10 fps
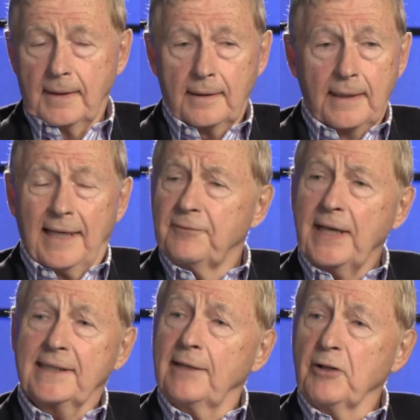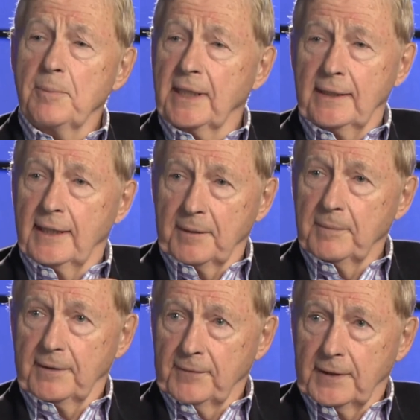In fact, everybody liked
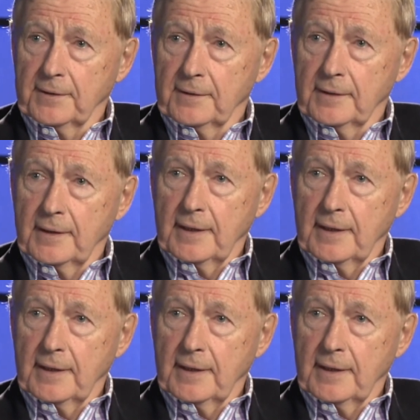my father.